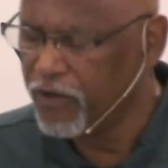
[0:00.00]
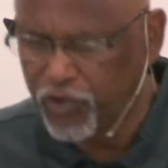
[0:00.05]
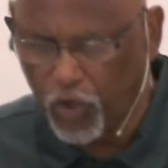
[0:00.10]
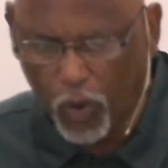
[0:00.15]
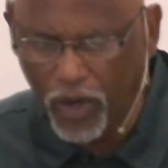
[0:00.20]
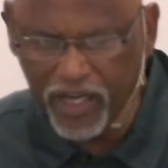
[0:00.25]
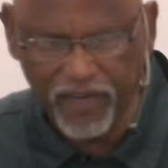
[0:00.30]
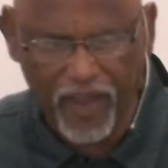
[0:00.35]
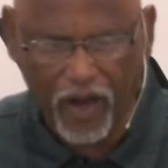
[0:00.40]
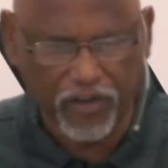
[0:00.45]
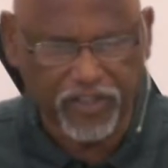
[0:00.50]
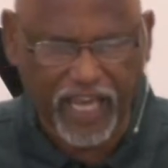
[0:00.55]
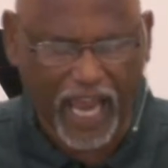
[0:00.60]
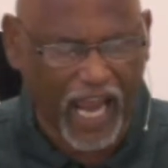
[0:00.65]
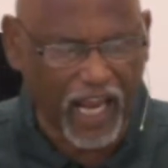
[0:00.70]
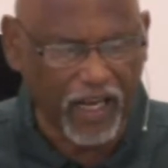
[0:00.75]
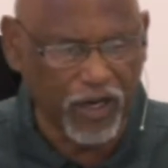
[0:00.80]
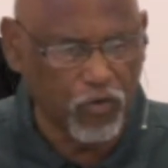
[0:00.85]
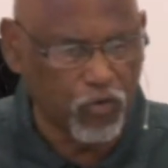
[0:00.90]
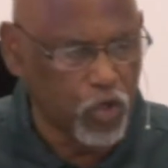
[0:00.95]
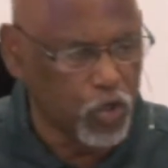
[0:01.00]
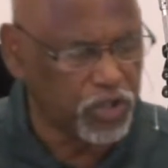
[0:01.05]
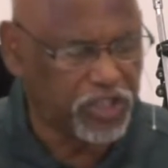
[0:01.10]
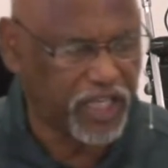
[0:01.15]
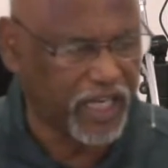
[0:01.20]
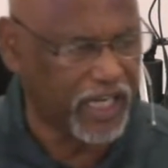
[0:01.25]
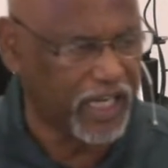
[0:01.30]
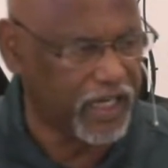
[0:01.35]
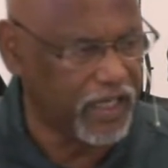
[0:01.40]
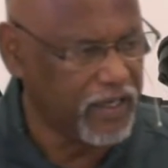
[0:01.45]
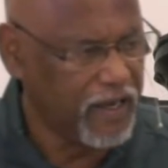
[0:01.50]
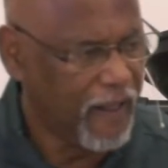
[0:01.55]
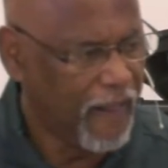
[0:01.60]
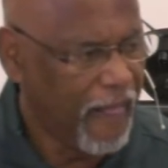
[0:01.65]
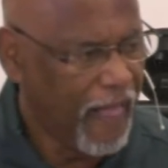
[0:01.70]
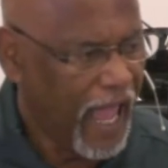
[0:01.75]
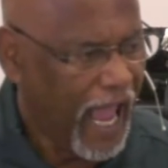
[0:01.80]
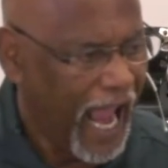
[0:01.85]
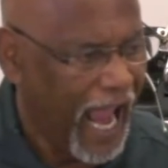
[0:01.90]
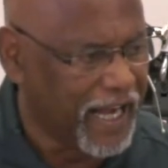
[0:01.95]
doing their daily routine,
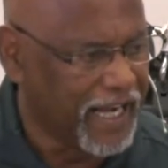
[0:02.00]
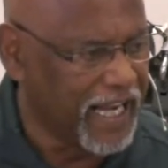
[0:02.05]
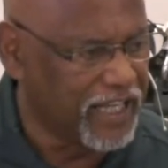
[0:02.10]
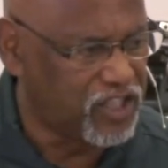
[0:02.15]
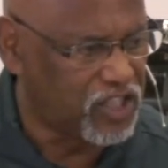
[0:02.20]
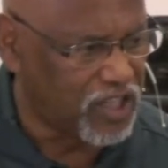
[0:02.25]
and then